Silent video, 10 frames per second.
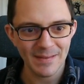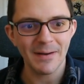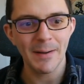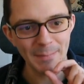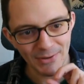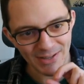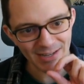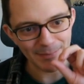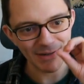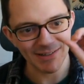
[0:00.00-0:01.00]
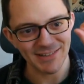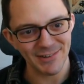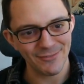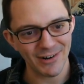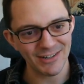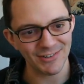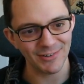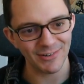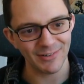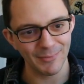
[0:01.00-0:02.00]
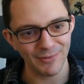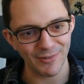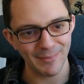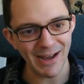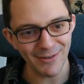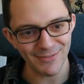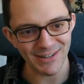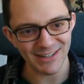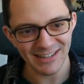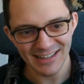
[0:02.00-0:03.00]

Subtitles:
I'm looking up a continued fraction on Wolfram Alpha,